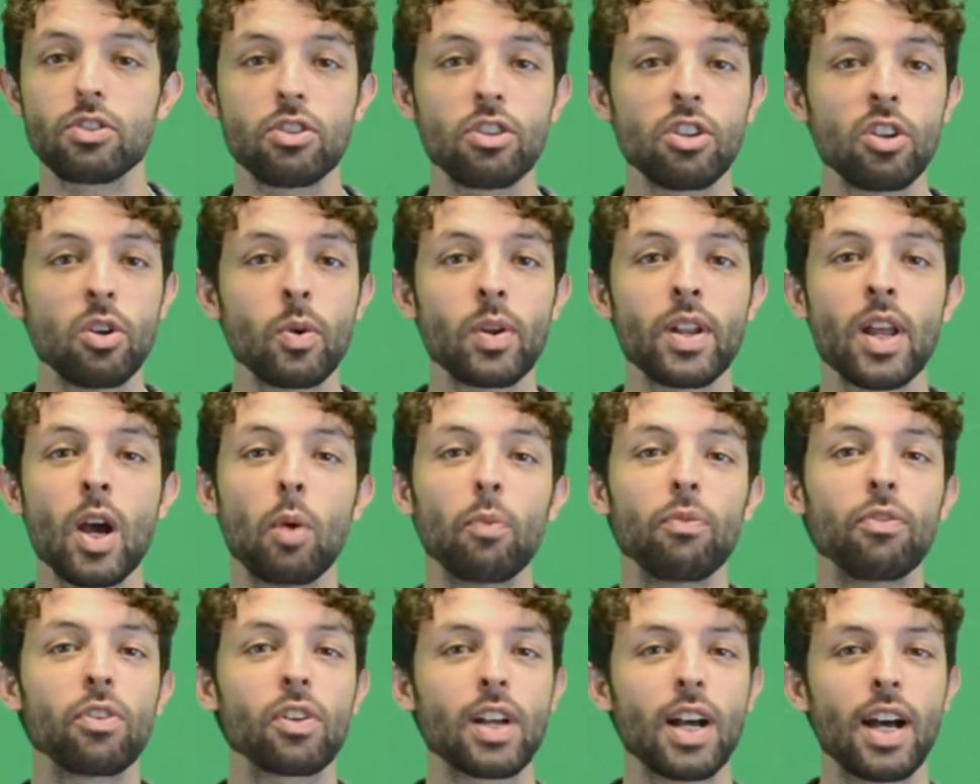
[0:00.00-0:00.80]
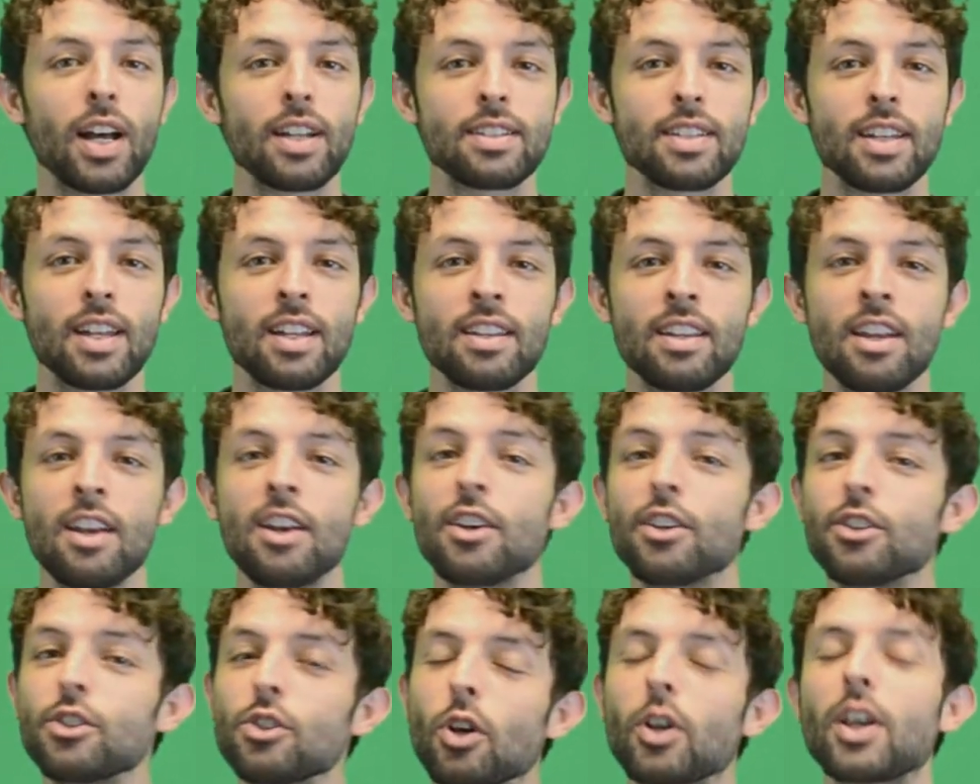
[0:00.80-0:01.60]
new and helpful content,
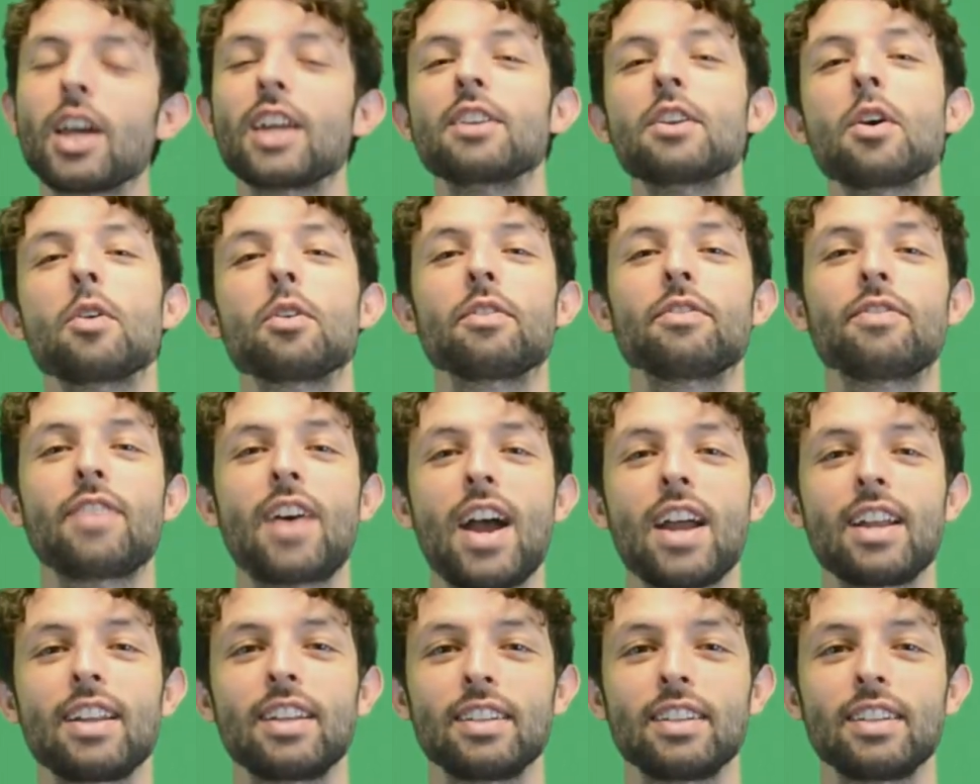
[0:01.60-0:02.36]
you'll get notified.